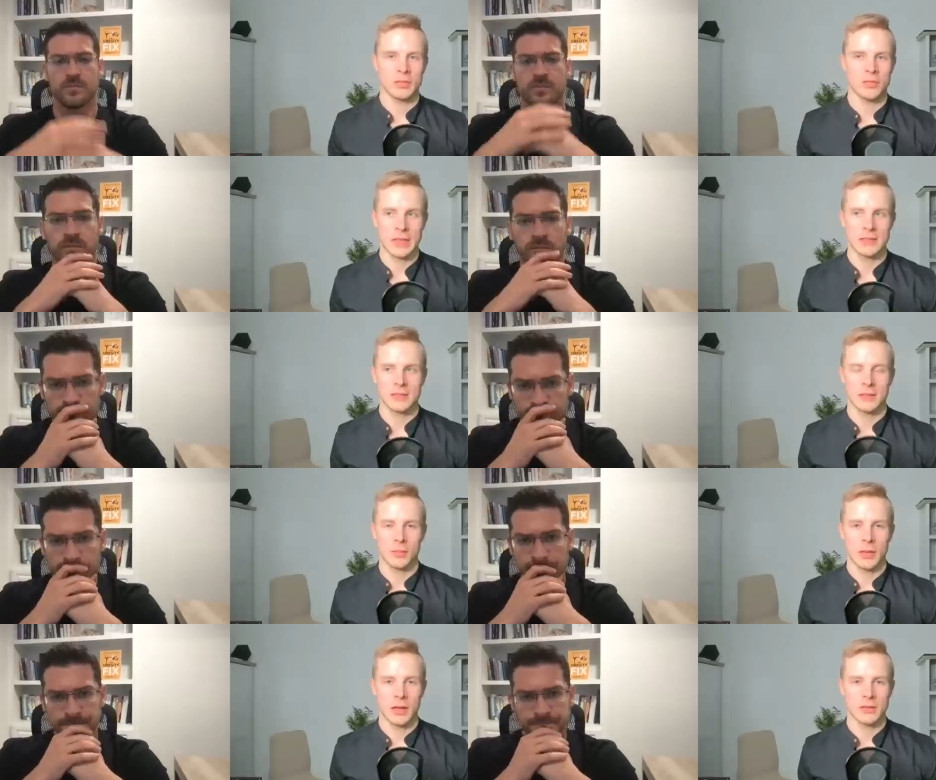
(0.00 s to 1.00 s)
Speaker 1: much fats
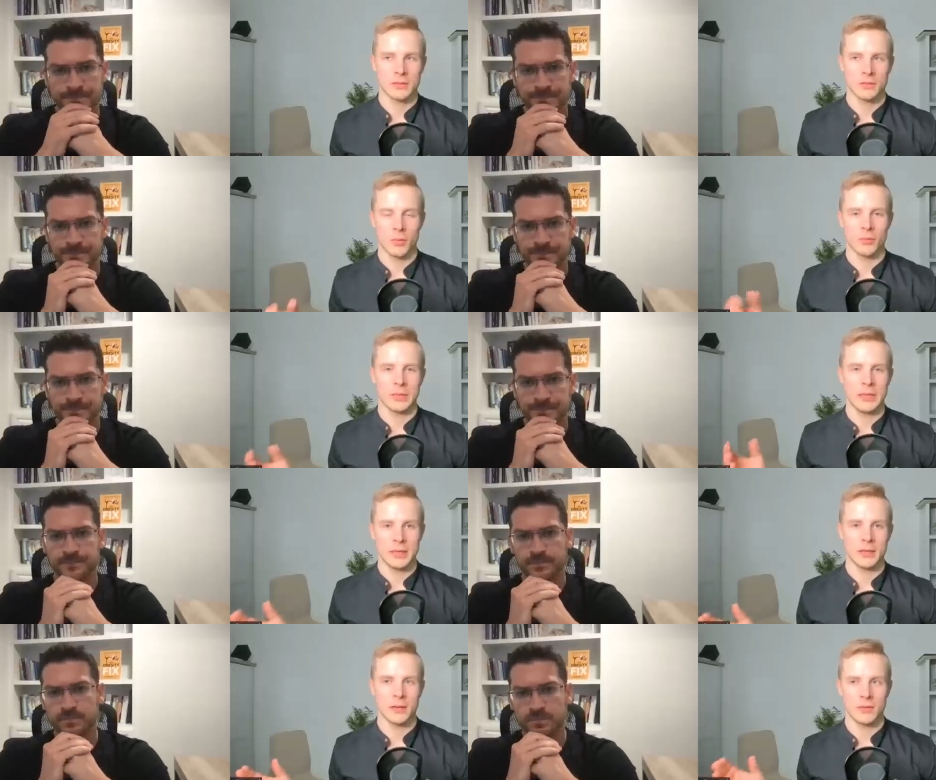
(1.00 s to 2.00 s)
in the blood from
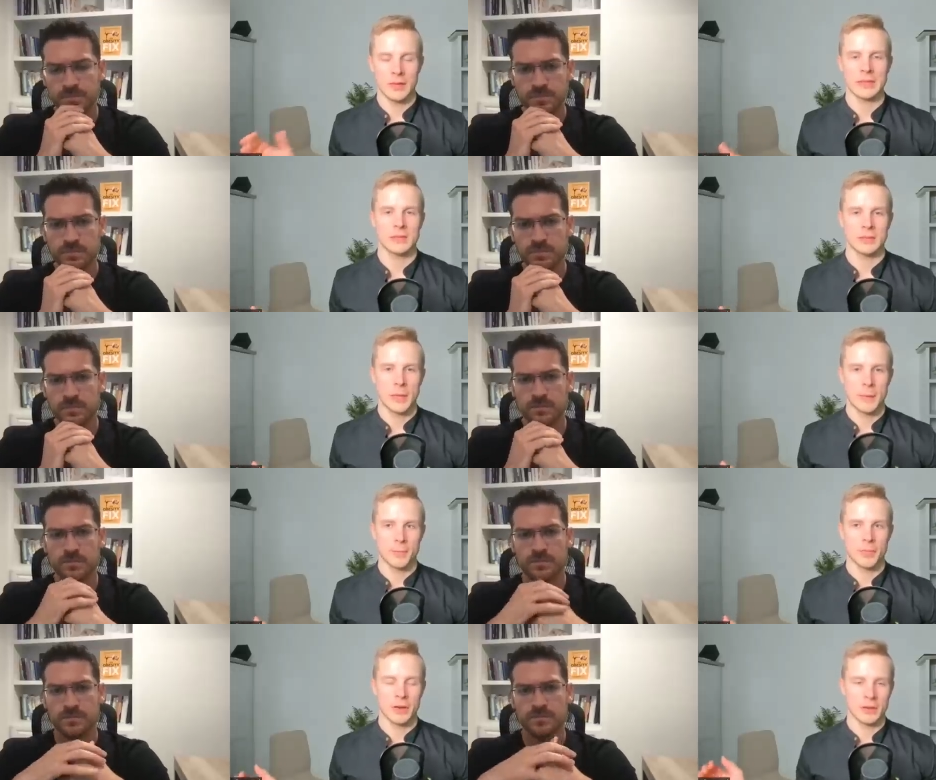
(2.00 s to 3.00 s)
eating fats
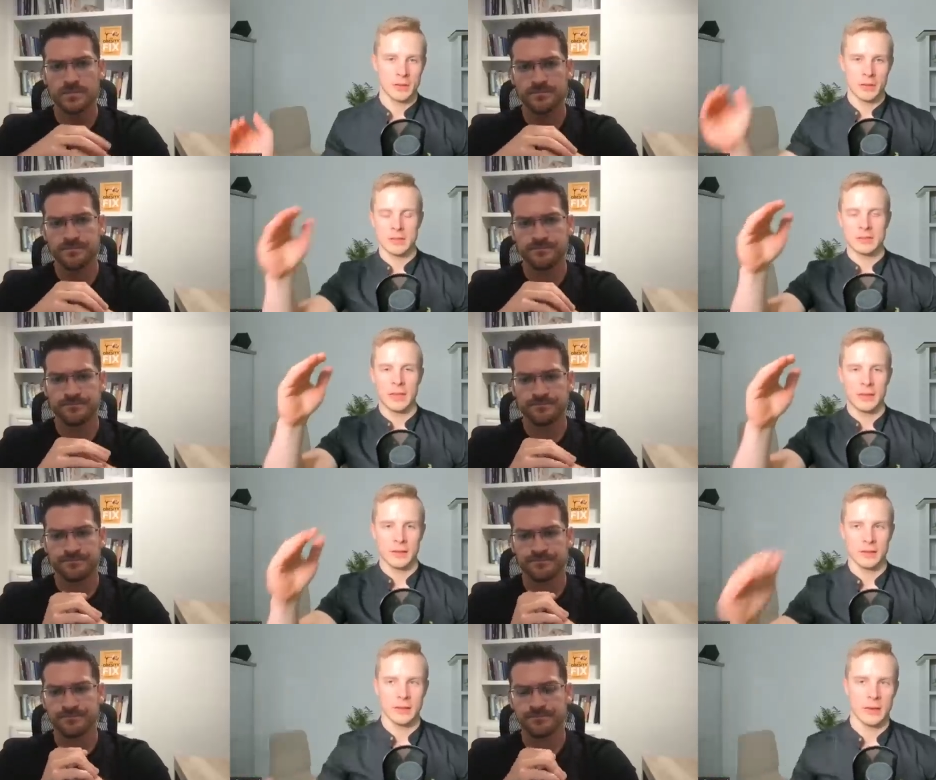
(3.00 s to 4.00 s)
then you it can
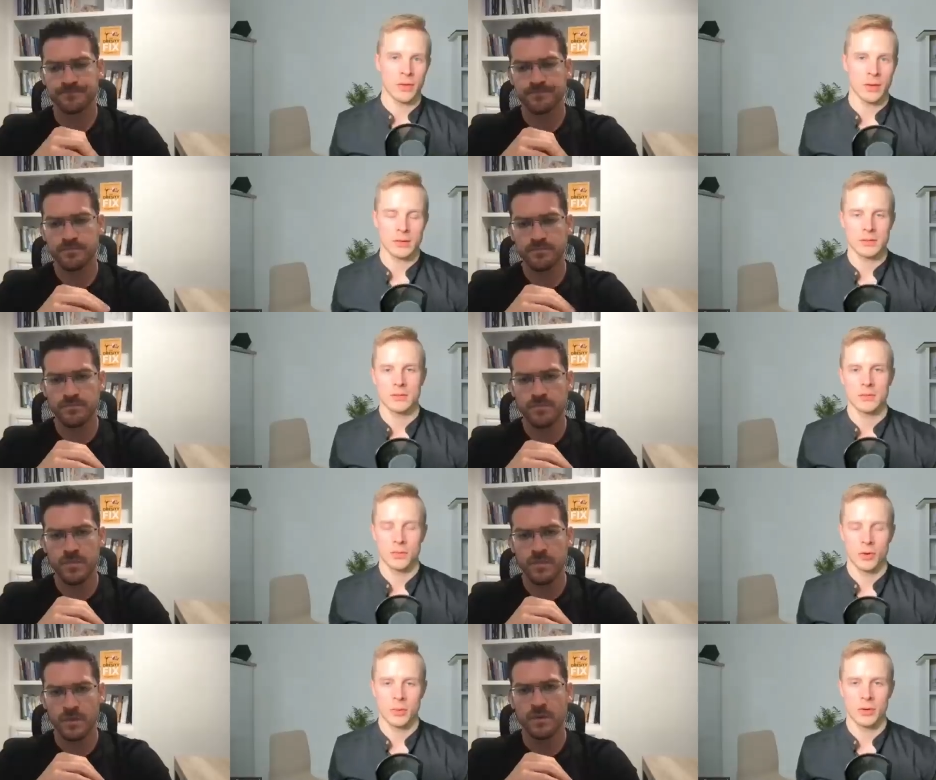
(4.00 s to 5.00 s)
stay elevated
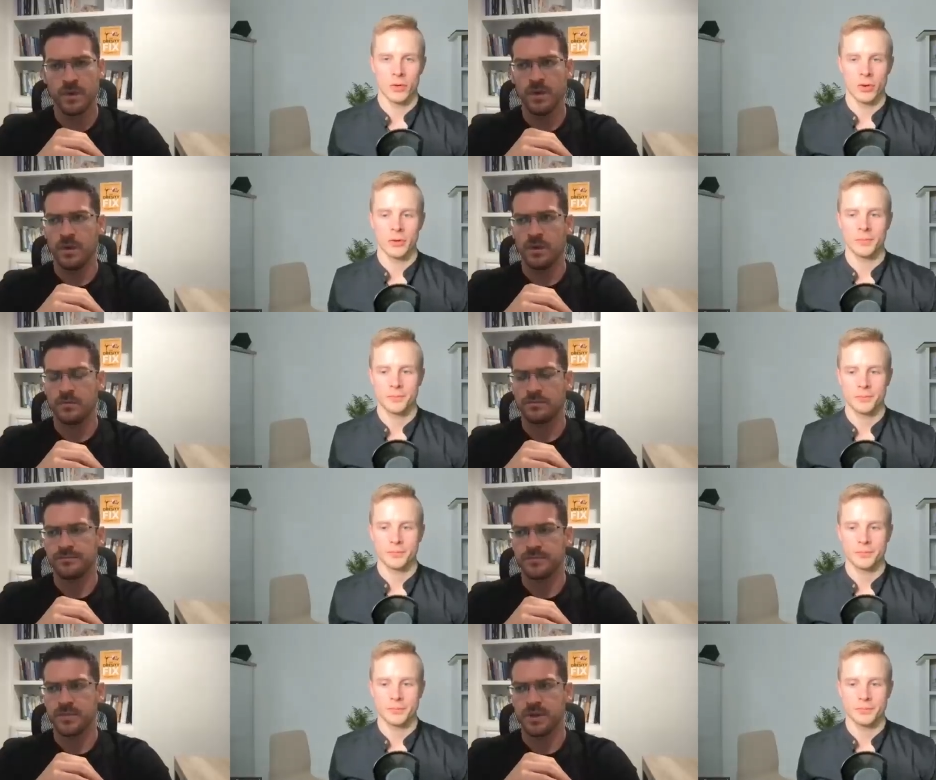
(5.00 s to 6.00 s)
for a bit longer
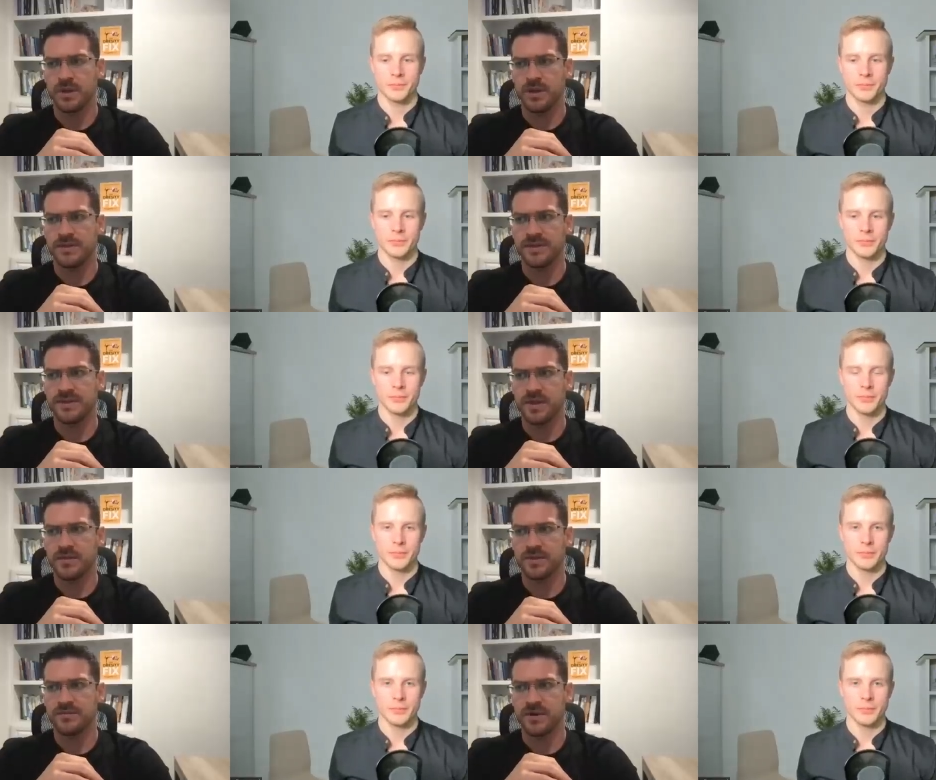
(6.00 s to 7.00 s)
Speaker 2: yeah and then the
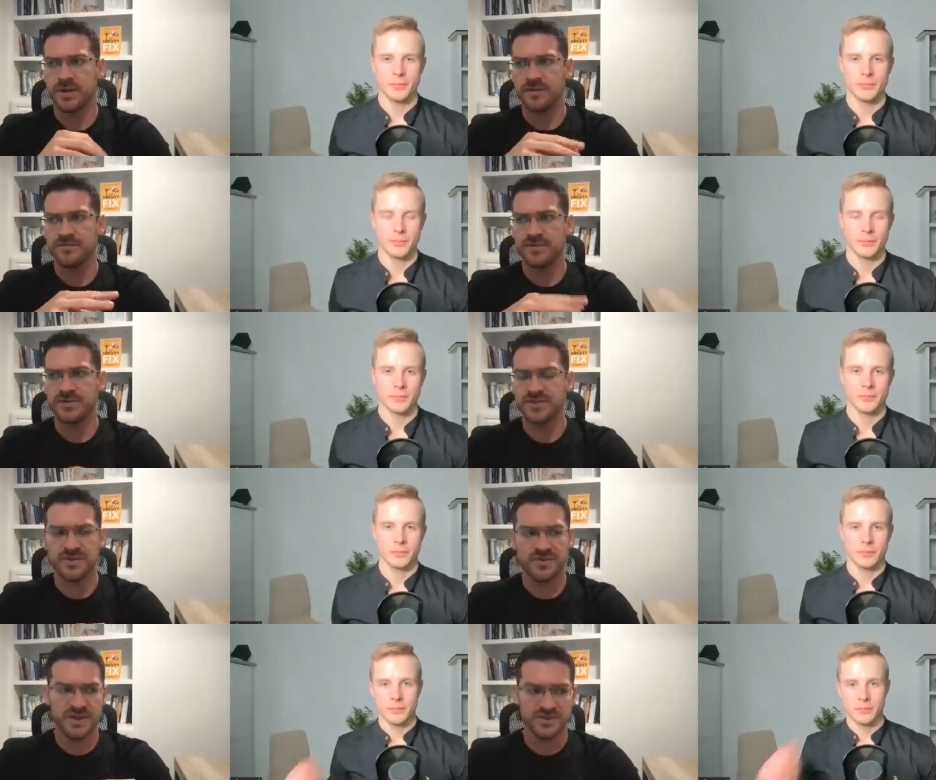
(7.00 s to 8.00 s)
other very
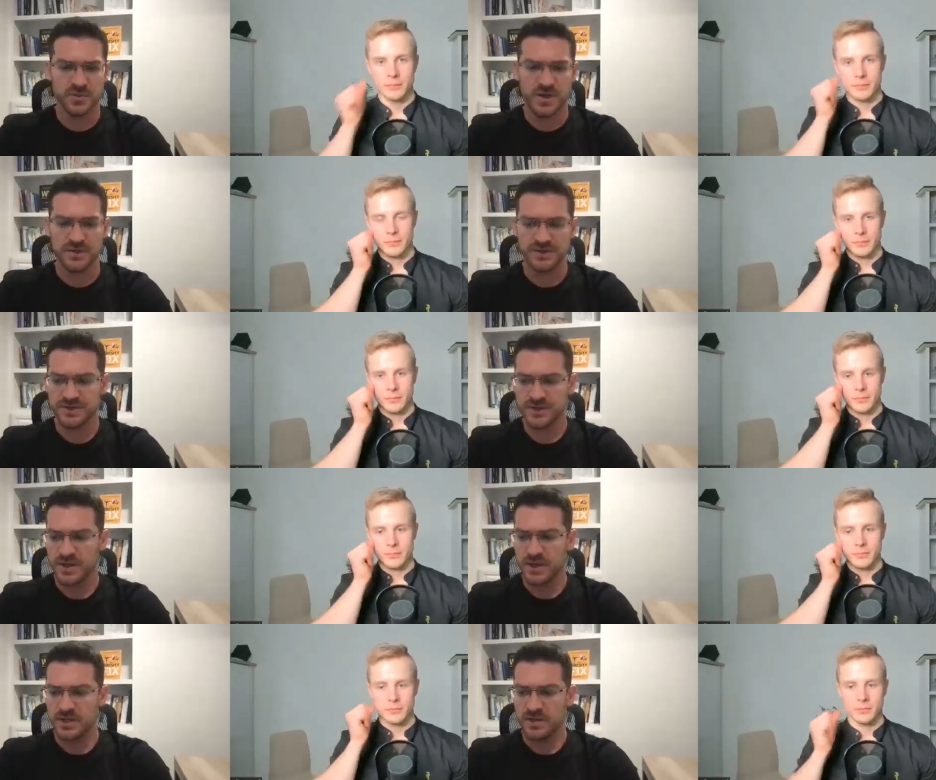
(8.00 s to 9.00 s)
confusing thing as well is
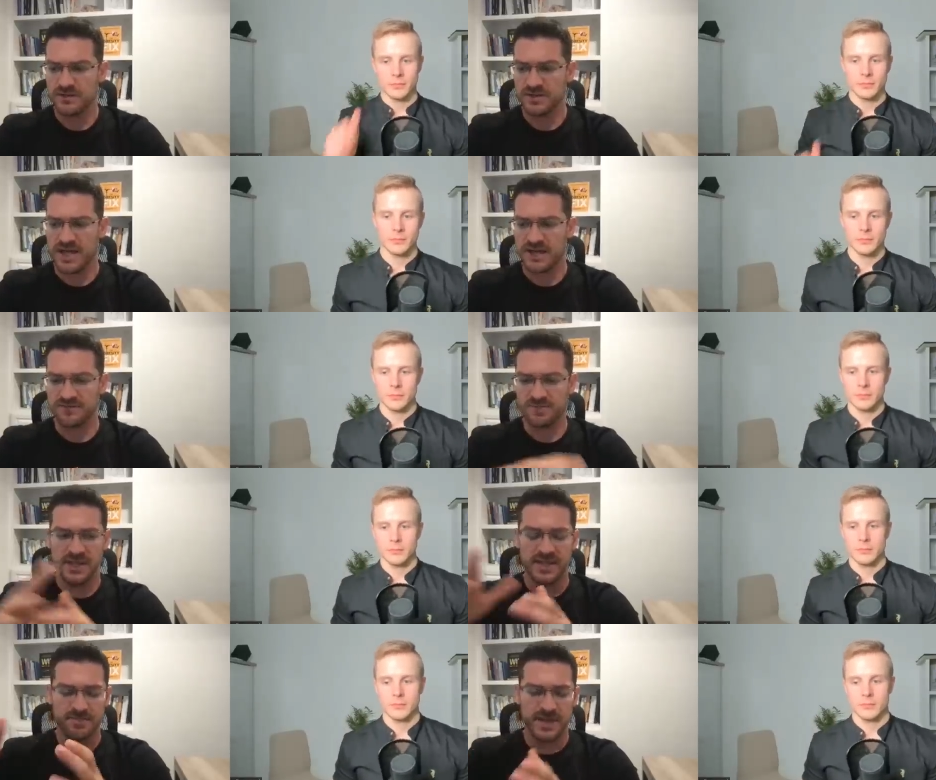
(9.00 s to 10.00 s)
you have a lot of
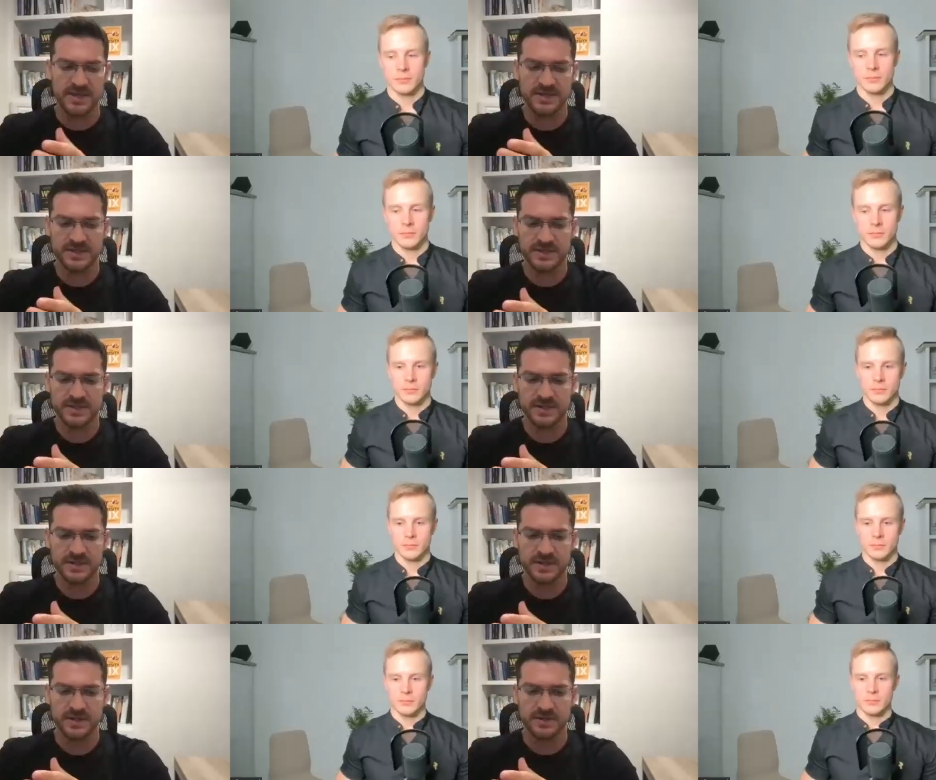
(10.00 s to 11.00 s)
plant-based
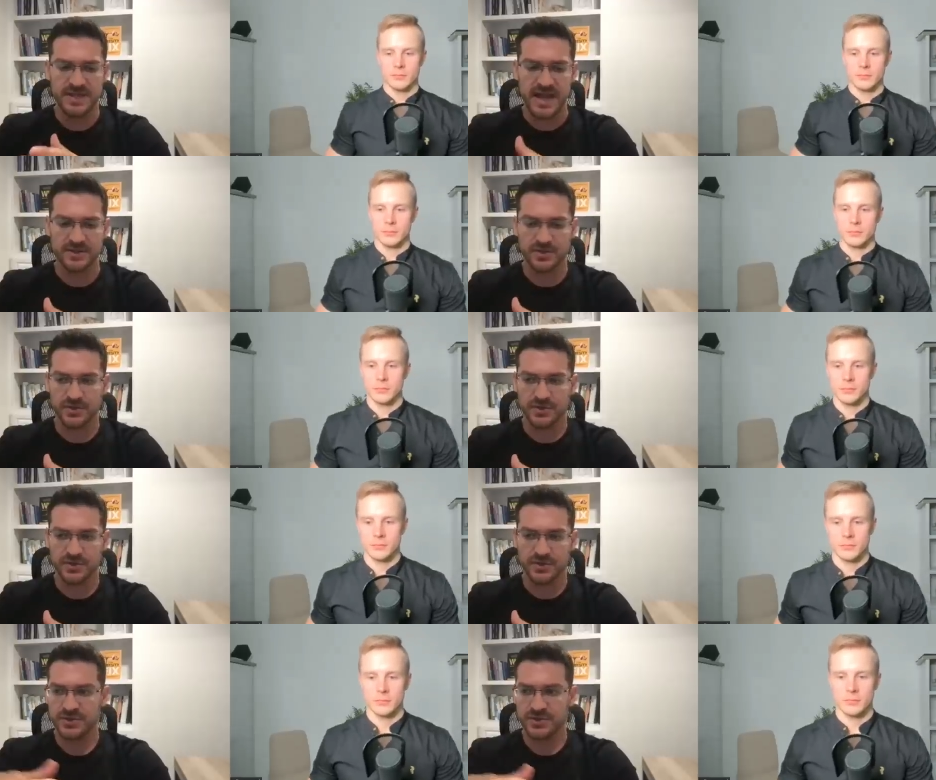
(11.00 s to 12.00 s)
um, doctors